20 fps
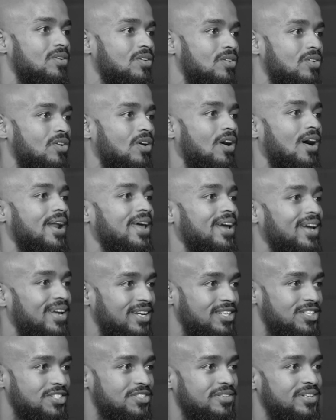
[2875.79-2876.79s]
chronic
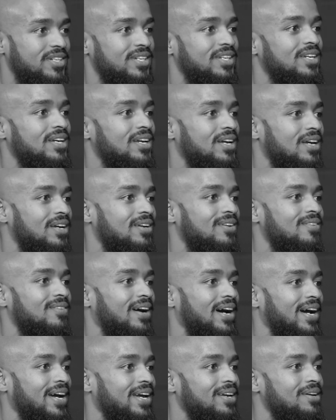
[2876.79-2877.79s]
injury,
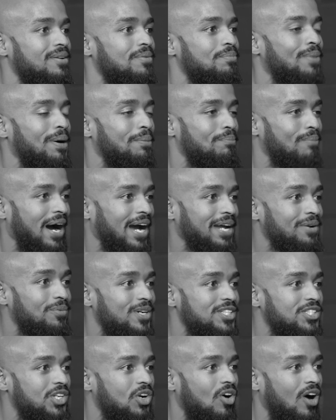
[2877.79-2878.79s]
right? But mine
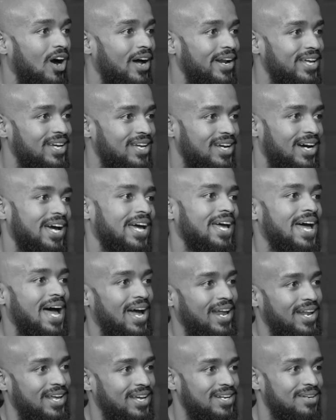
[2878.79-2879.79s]
was chronic. I
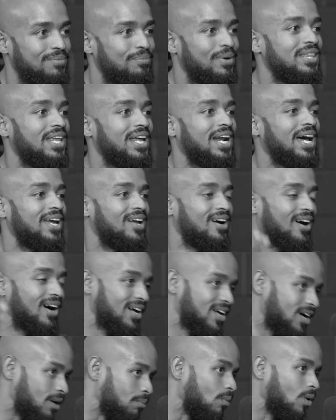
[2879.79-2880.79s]
had it, but then I
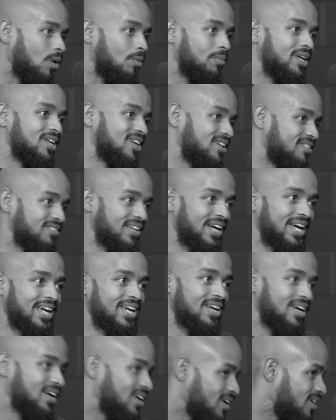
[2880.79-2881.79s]
got a moment of
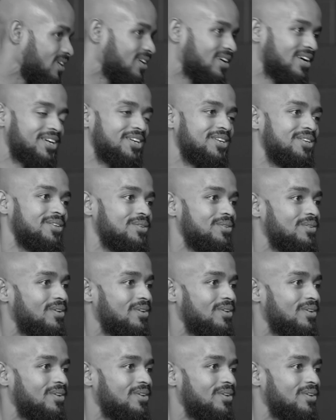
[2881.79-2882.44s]
like acute,